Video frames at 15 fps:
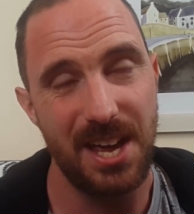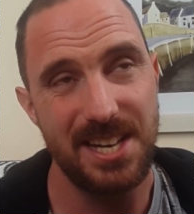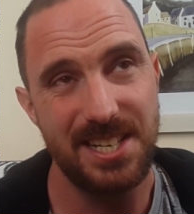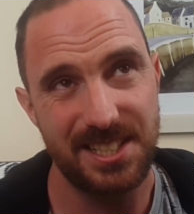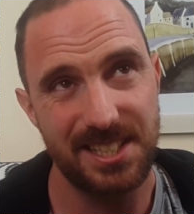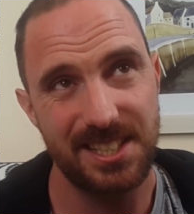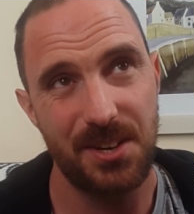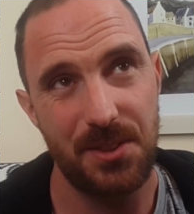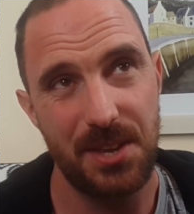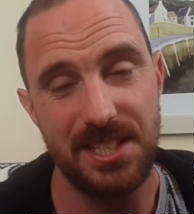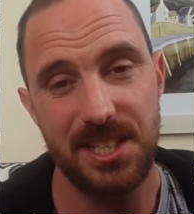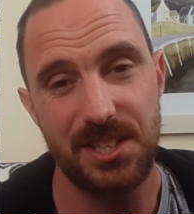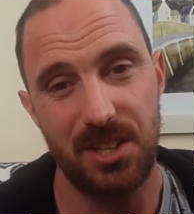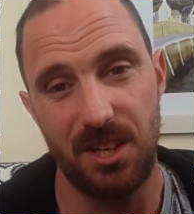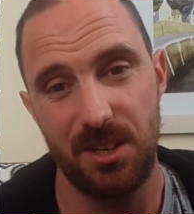But they
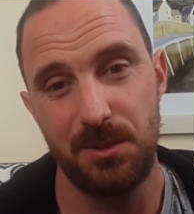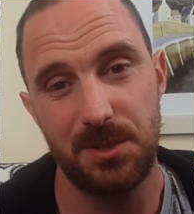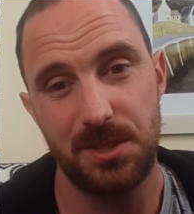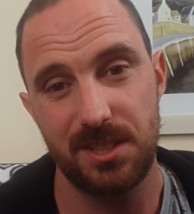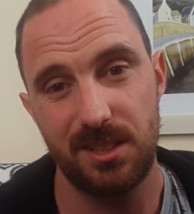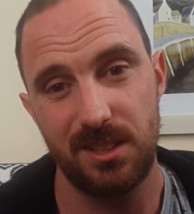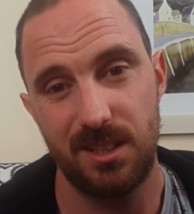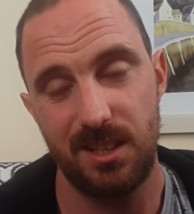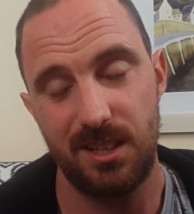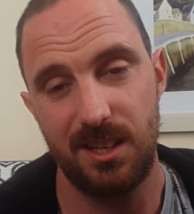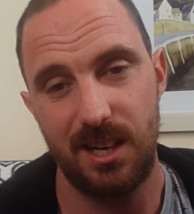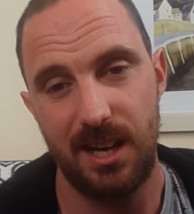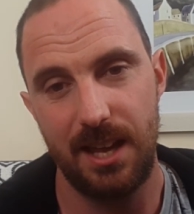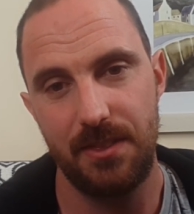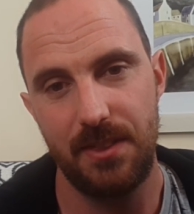did those,
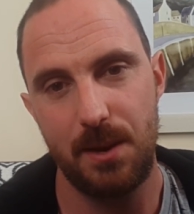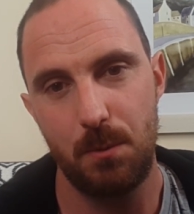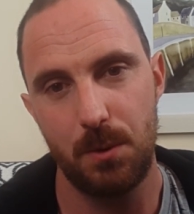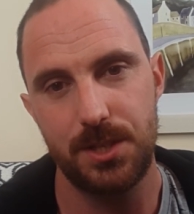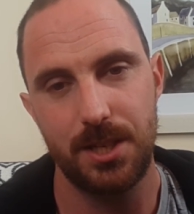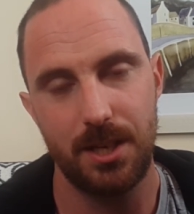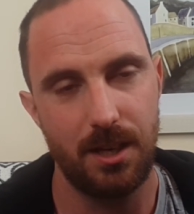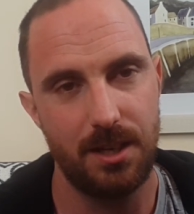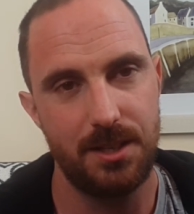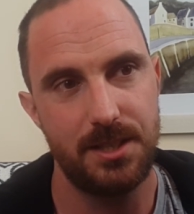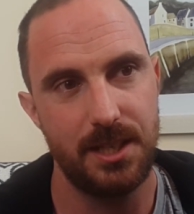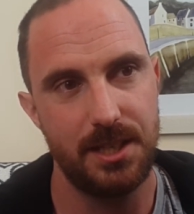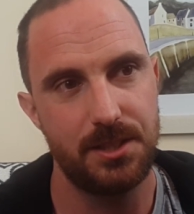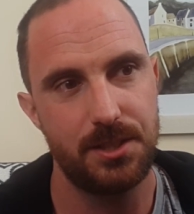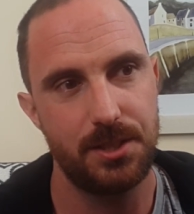and they were
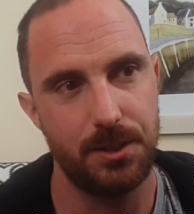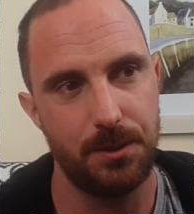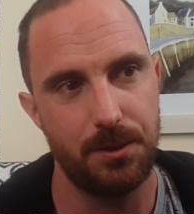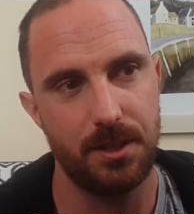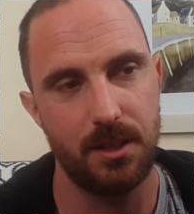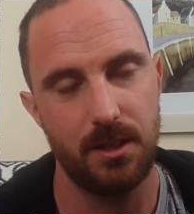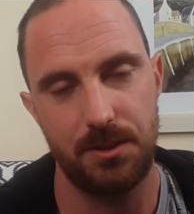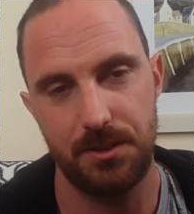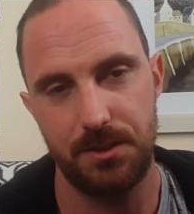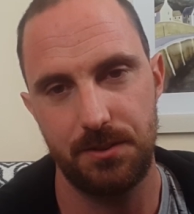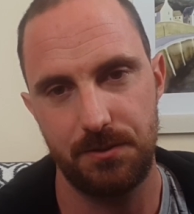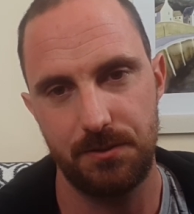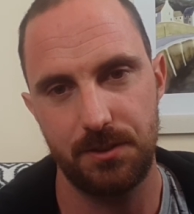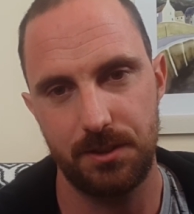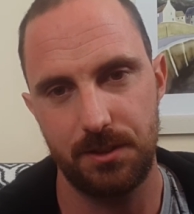turned into the
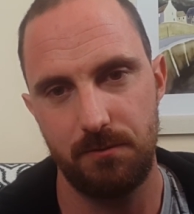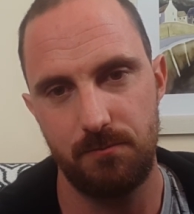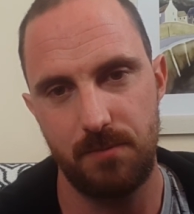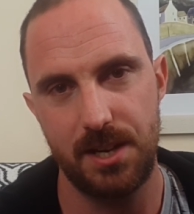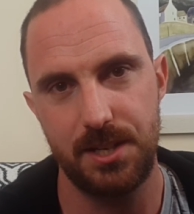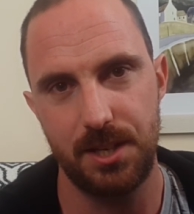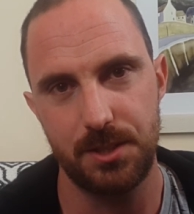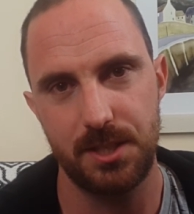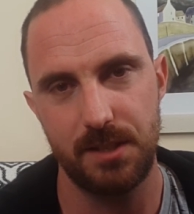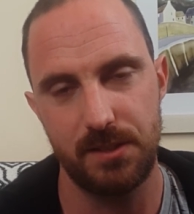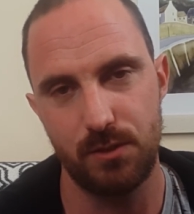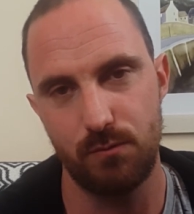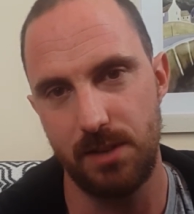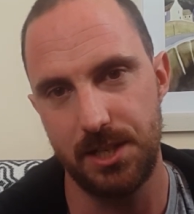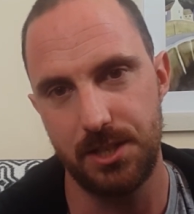radio
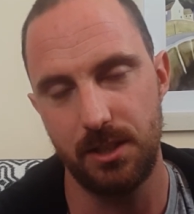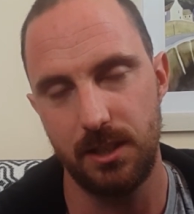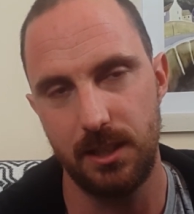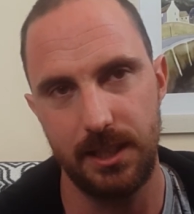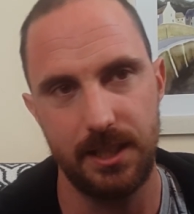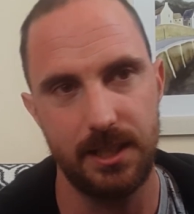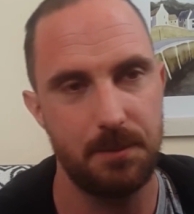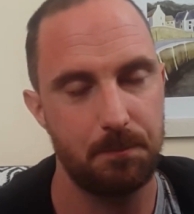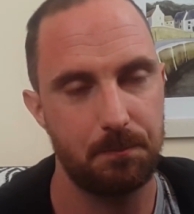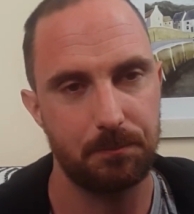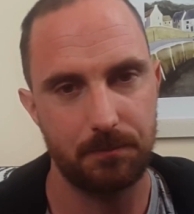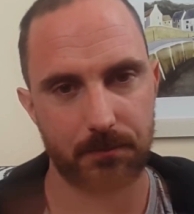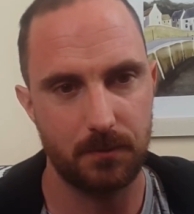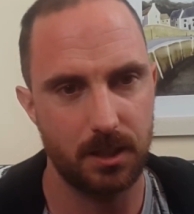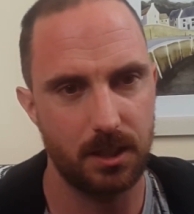series
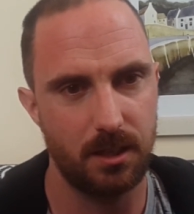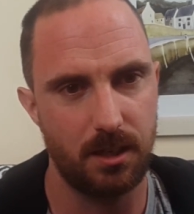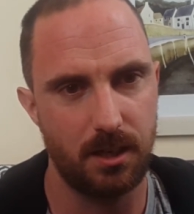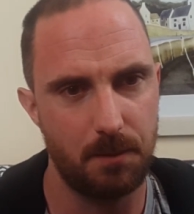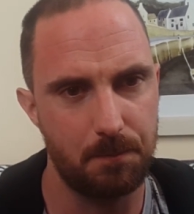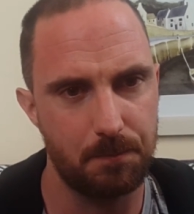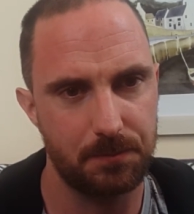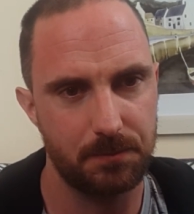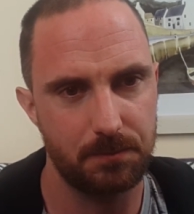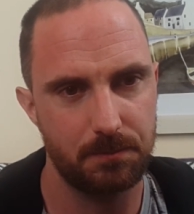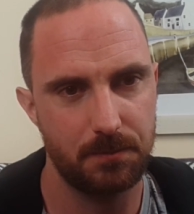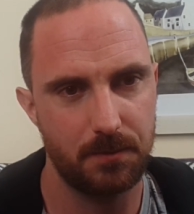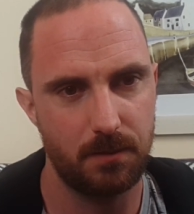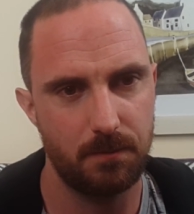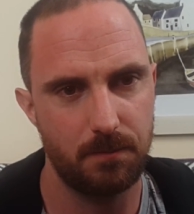originally. I
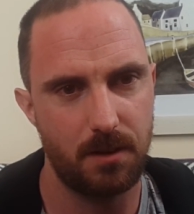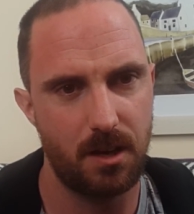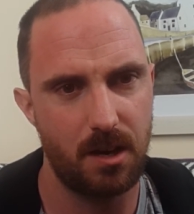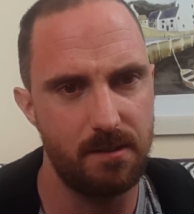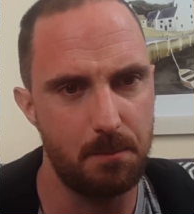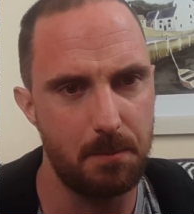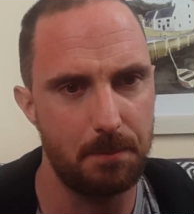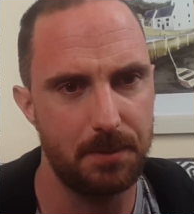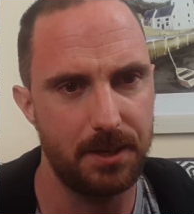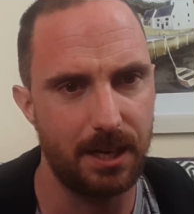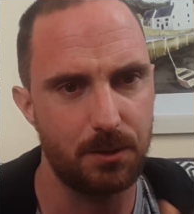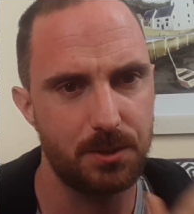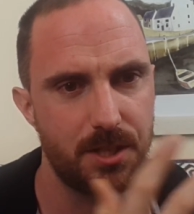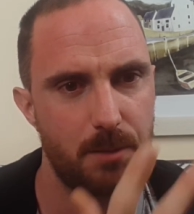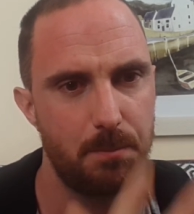
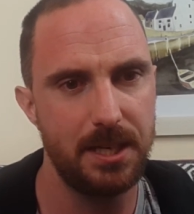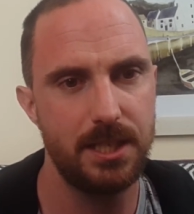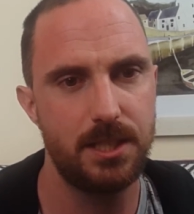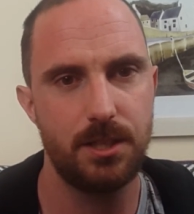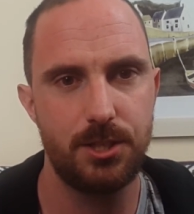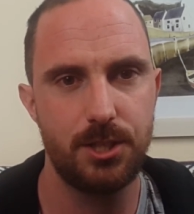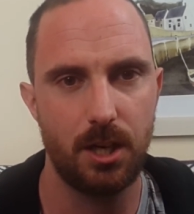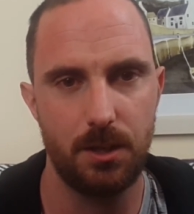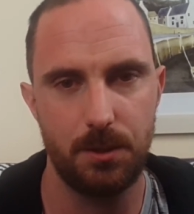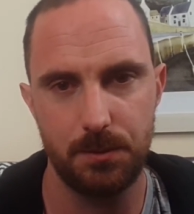remember now. So Peter